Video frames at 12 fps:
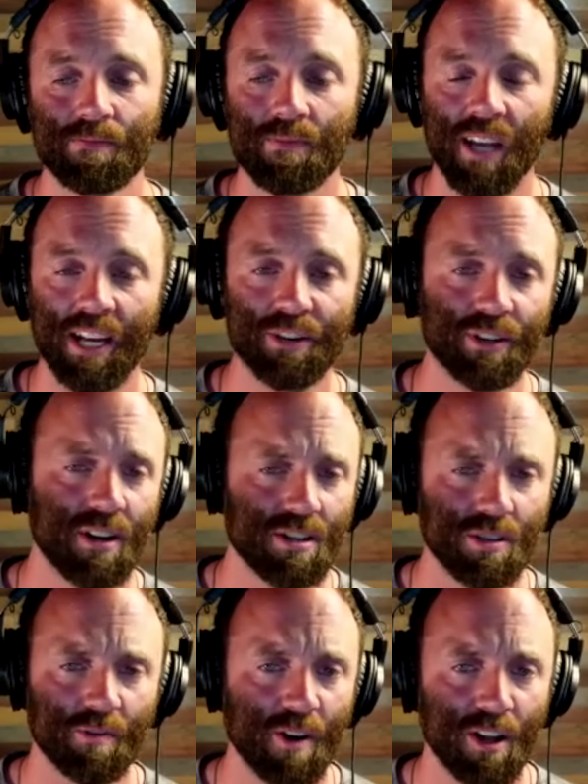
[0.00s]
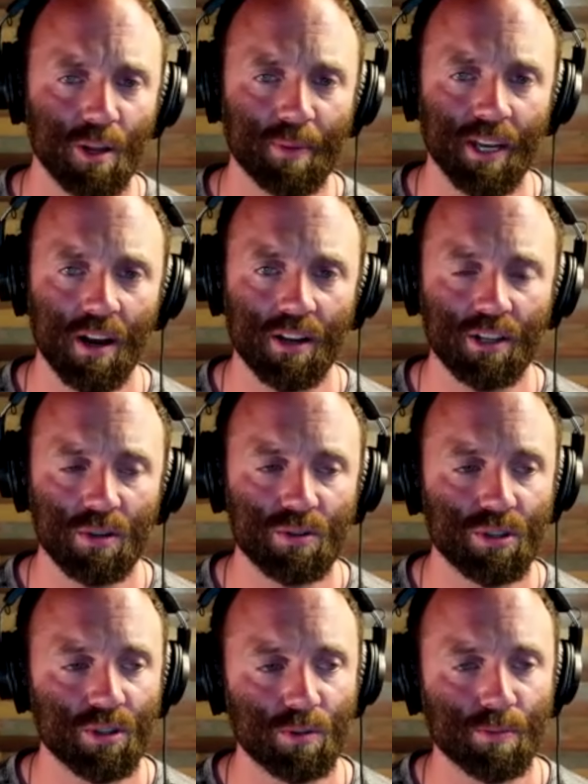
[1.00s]
And you can also follow me on
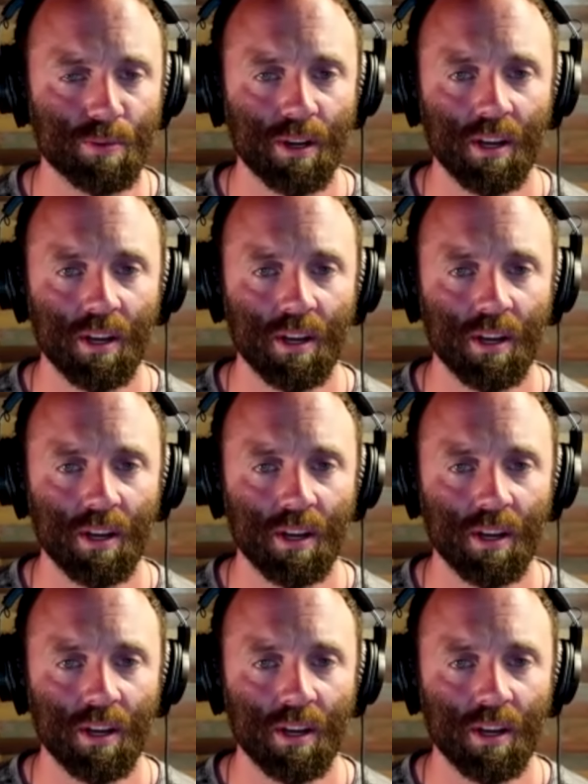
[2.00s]
YouTube.